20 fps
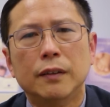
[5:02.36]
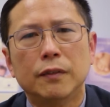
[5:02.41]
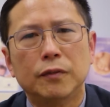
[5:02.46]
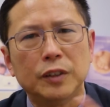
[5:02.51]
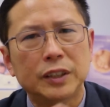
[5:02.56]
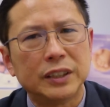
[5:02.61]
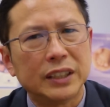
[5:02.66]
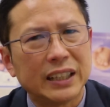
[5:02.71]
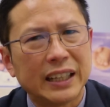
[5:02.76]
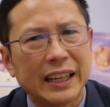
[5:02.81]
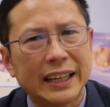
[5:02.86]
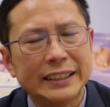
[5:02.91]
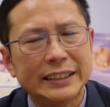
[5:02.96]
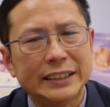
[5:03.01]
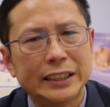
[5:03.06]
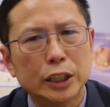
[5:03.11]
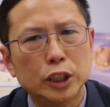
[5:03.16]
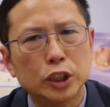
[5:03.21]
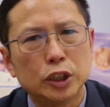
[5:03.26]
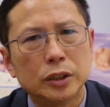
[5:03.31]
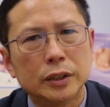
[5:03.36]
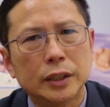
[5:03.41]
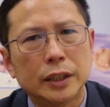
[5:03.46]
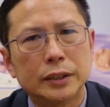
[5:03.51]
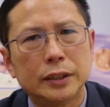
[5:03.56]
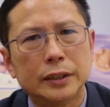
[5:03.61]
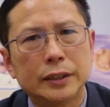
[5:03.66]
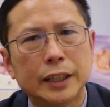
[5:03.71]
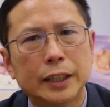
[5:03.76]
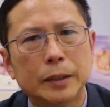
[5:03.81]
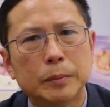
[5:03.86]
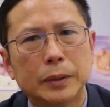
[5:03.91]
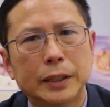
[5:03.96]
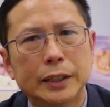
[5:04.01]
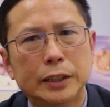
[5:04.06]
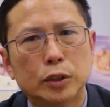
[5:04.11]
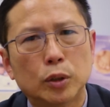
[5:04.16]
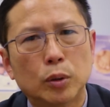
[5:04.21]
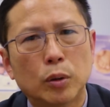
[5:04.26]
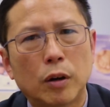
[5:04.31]
Fertilization doesn't take
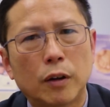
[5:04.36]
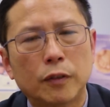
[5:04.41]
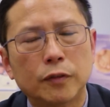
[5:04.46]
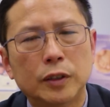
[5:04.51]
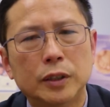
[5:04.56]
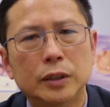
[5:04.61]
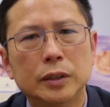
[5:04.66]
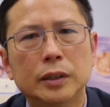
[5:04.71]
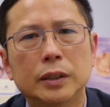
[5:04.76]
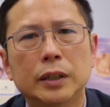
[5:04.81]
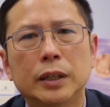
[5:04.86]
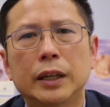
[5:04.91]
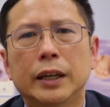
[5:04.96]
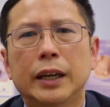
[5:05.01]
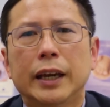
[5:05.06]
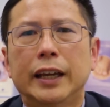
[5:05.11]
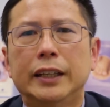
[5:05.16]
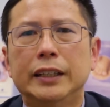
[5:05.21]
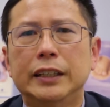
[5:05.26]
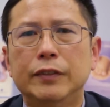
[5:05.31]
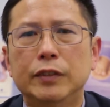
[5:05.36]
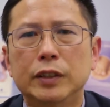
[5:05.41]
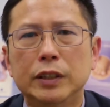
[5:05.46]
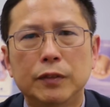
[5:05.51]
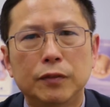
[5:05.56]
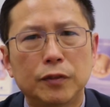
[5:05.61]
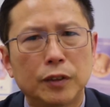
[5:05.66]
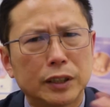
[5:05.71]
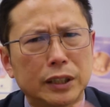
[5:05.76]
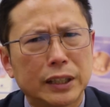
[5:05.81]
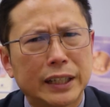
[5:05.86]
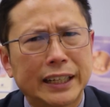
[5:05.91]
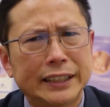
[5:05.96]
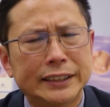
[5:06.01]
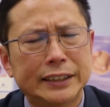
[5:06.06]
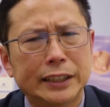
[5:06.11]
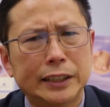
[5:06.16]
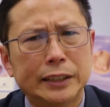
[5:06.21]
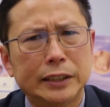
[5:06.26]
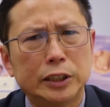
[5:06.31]
place so often. And even if
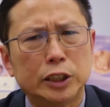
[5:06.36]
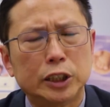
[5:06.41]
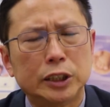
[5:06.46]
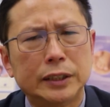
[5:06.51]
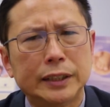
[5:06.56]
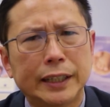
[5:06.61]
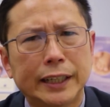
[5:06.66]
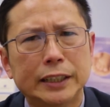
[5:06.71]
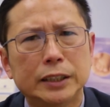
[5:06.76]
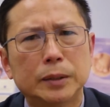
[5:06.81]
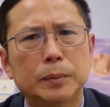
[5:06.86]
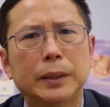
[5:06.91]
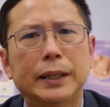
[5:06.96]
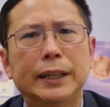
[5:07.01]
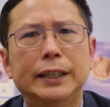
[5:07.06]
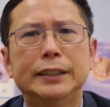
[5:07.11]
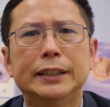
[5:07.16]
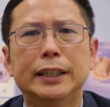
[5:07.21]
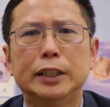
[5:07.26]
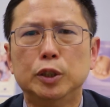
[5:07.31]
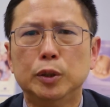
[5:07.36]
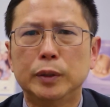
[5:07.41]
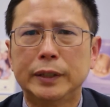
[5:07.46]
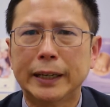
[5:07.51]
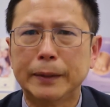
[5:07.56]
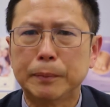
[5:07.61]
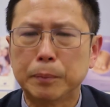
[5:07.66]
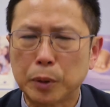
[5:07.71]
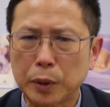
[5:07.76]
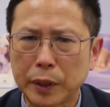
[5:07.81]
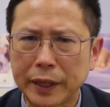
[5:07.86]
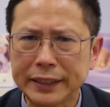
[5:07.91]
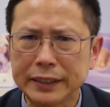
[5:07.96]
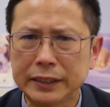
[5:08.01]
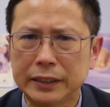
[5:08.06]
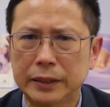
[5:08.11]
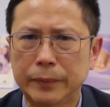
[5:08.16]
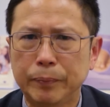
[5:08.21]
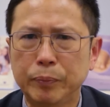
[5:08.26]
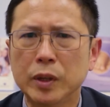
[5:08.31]
fertilization takes place and you get
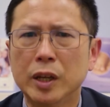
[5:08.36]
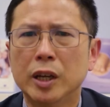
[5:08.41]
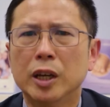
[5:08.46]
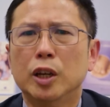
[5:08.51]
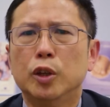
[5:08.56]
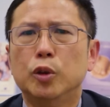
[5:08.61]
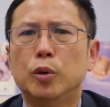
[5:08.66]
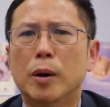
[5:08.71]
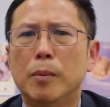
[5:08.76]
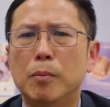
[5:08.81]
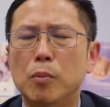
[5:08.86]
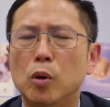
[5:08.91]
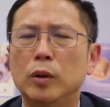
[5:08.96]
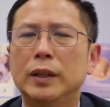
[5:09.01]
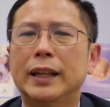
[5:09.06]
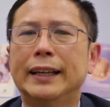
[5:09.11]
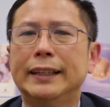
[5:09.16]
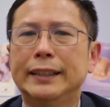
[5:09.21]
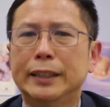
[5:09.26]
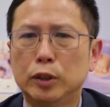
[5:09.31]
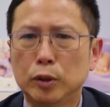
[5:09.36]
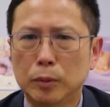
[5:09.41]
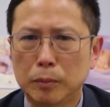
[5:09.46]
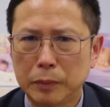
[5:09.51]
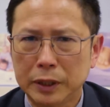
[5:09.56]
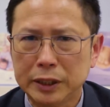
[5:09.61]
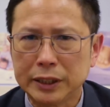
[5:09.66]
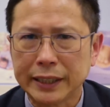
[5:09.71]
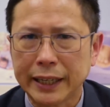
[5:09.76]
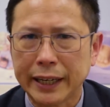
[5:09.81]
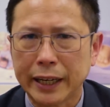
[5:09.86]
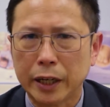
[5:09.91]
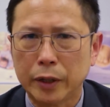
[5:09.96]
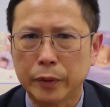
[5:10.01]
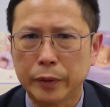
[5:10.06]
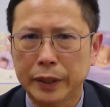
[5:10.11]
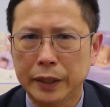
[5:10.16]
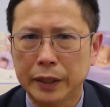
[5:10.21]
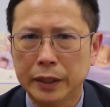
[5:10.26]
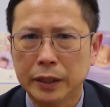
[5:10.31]
pregnant, you are more likely to
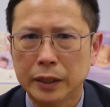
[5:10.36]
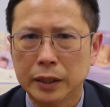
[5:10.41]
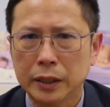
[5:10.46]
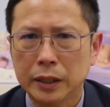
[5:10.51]
miscarry.